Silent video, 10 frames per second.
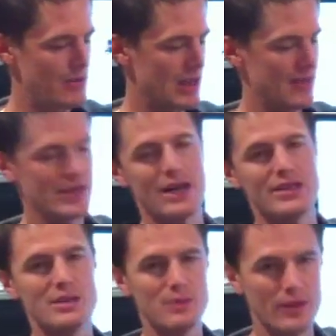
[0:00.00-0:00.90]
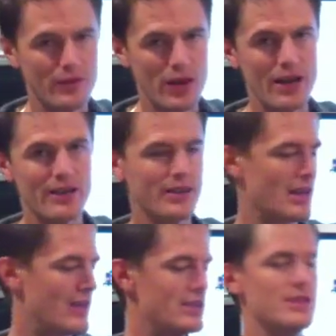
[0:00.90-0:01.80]
you have to unzip the front
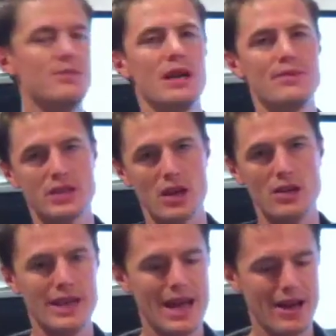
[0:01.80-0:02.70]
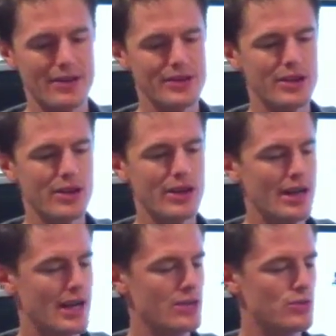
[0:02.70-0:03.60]
and then zip it up to go down. So
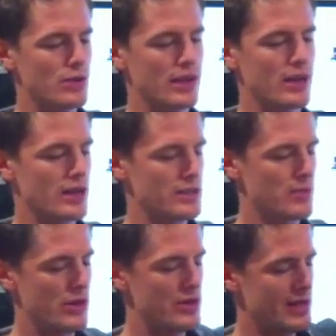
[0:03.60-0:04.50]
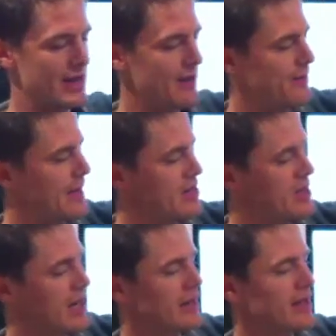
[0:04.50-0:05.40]
it's really, I suppose, that
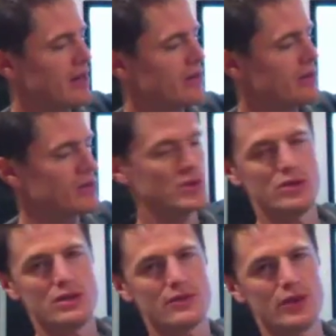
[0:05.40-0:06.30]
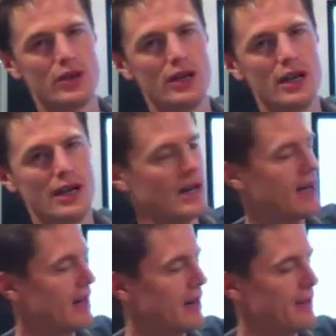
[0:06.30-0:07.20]
jacket there I just use for
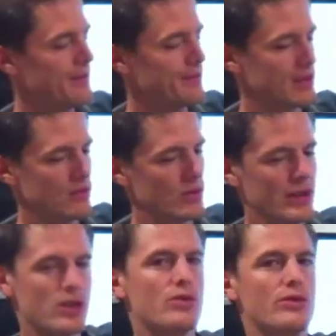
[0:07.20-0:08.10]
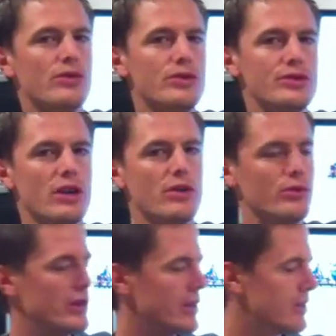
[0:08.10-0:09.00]
really a cruise on a
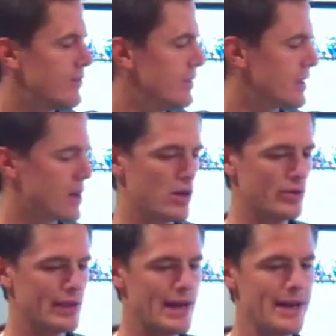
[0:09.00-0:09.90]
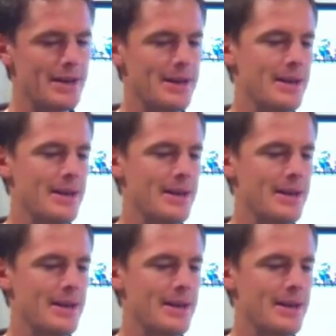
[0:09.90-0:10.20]
really cold day.